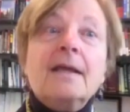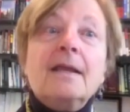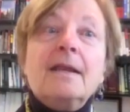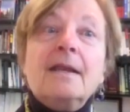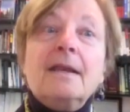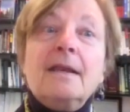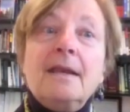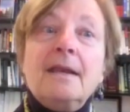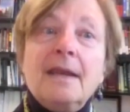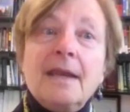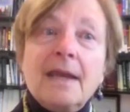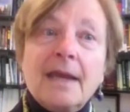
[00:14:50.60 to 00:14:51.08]

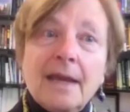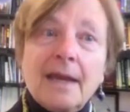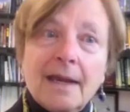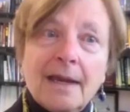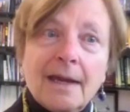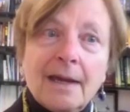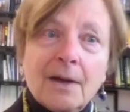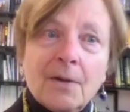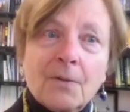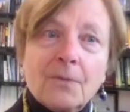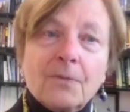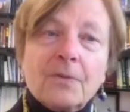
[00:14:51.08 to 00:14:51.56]

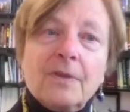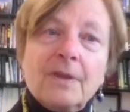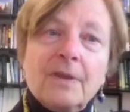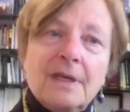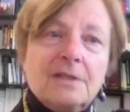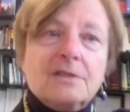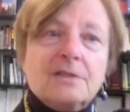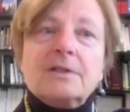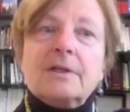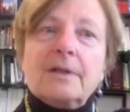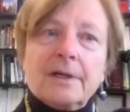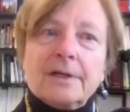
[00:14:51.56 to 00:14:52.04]
Now,
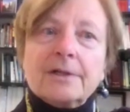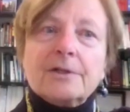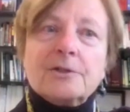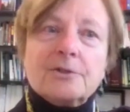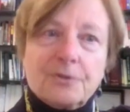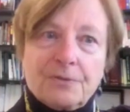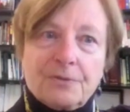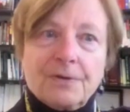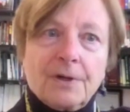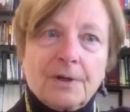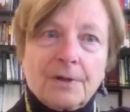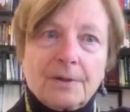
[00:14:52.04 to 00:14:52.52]
these large
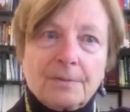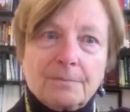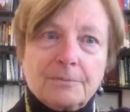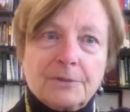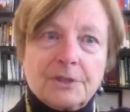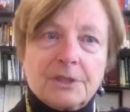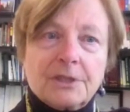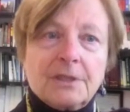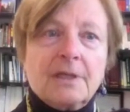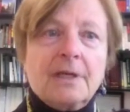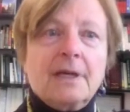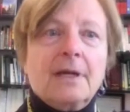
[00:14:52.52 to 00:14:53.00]

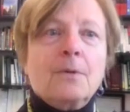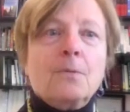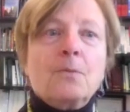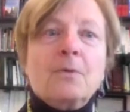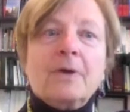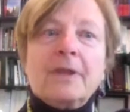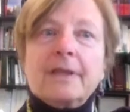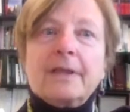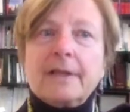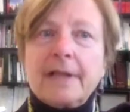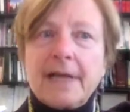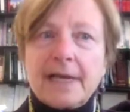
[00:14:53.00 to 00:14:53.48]
firms
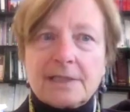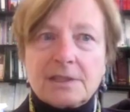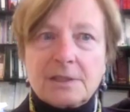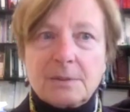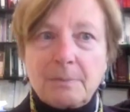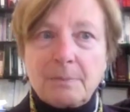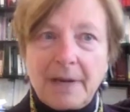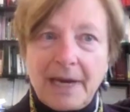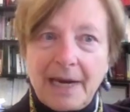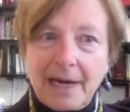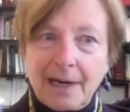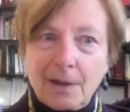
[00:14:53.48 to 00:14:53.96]
with lots
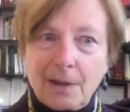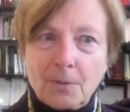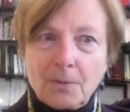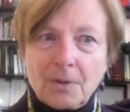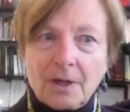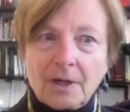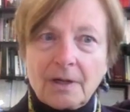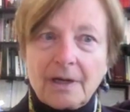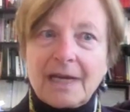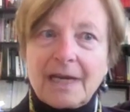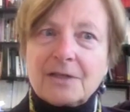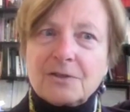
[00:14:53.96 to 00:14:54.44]
of
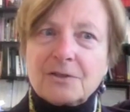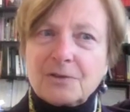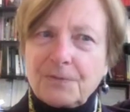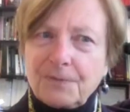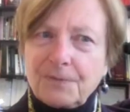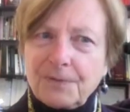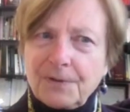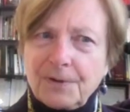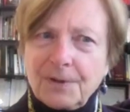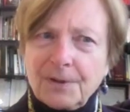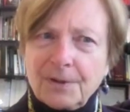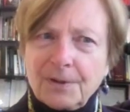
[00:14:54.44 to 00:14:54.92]
power as
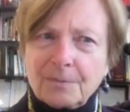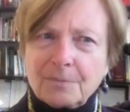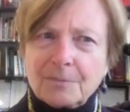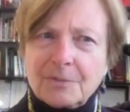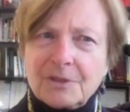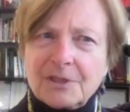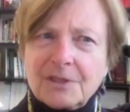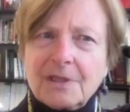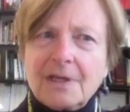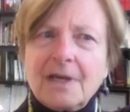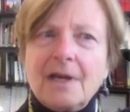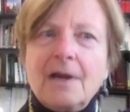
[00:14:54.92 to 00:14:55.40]

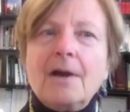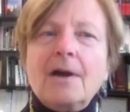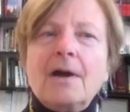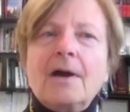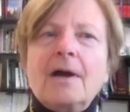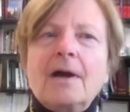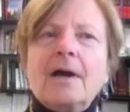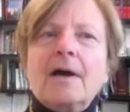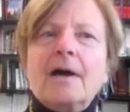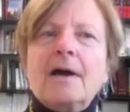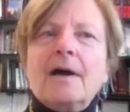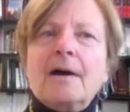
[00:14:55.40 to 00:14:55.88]
firms
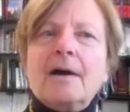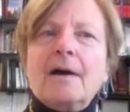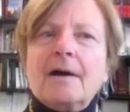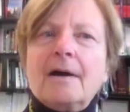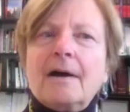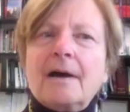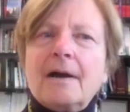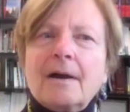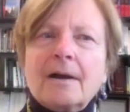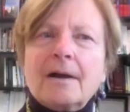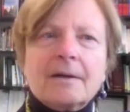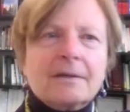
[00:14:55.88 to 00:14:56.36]

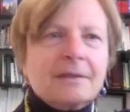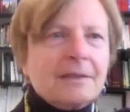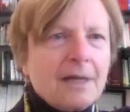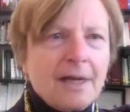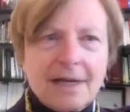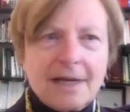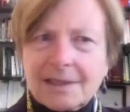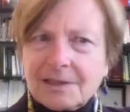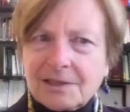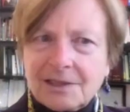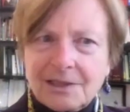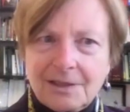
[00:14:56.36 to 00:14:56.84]
are at
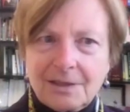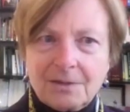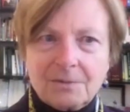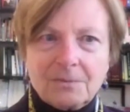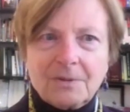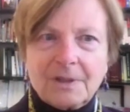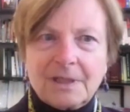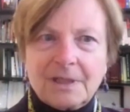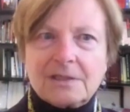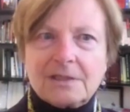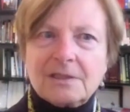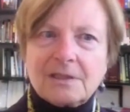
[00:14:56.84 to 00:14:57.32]
constant
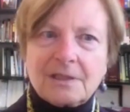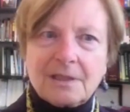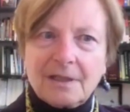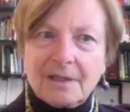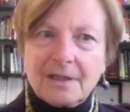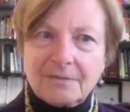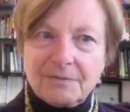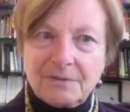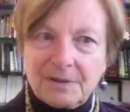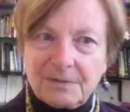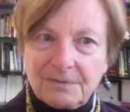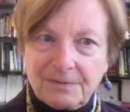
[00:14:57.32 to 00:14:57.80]
risk
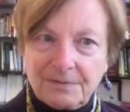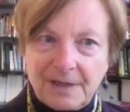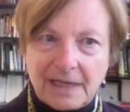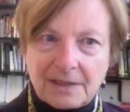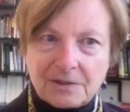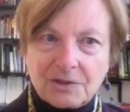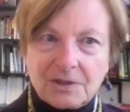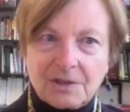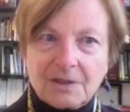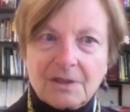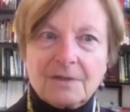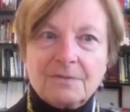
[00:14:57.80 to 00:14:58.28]
of
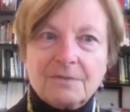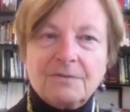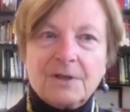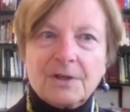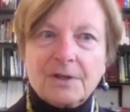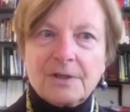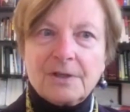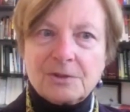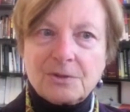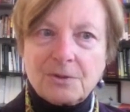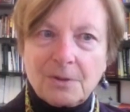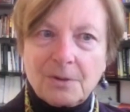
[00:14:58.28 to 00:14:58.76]
defection of
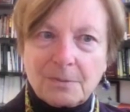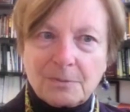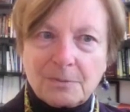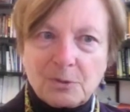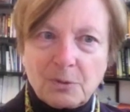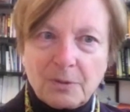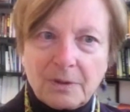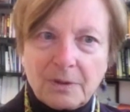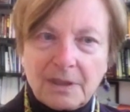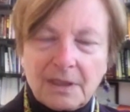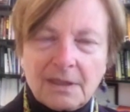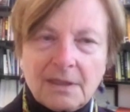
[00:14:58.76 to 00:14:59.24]
various groups
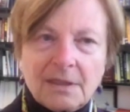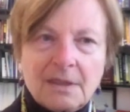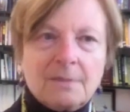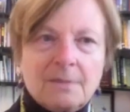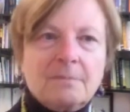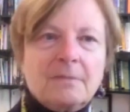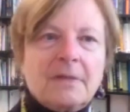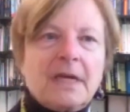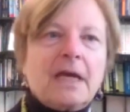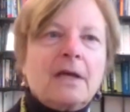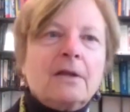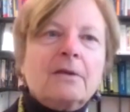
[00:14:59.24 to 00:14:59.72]
within
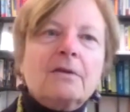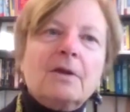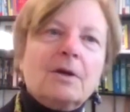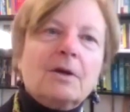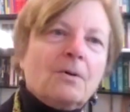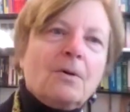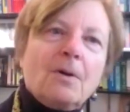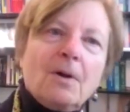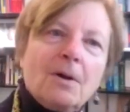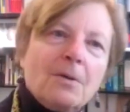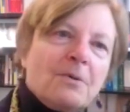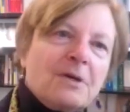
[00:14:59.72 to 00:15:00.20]
them, and
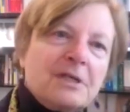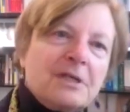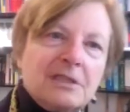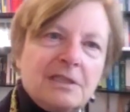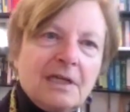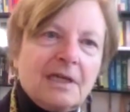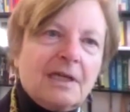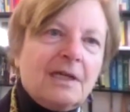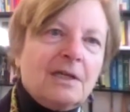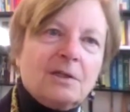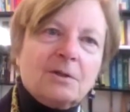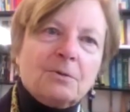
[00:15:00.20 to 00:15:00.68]
they're always
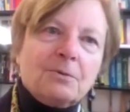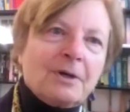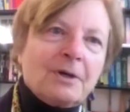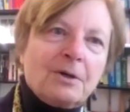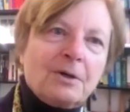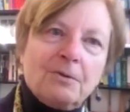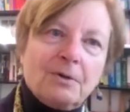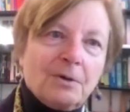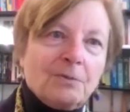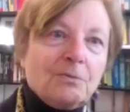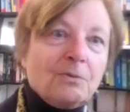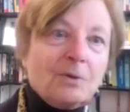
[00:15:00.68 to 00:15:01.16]
seeking to
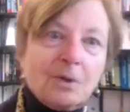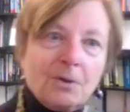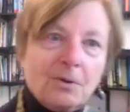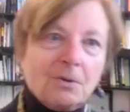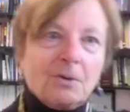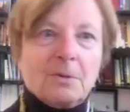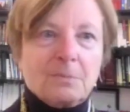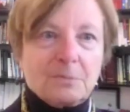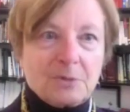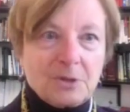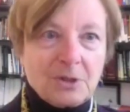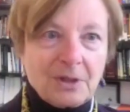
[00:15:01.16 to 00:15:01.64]
recruit new
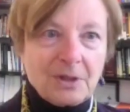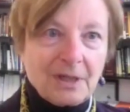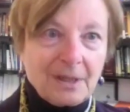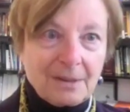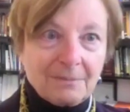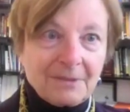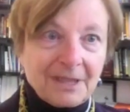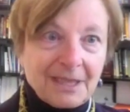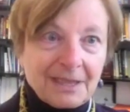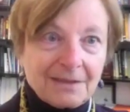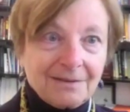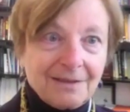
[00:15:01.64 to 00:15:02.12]
groups who
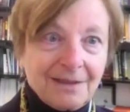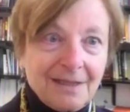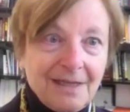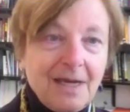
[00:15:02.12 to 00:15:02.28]
come in.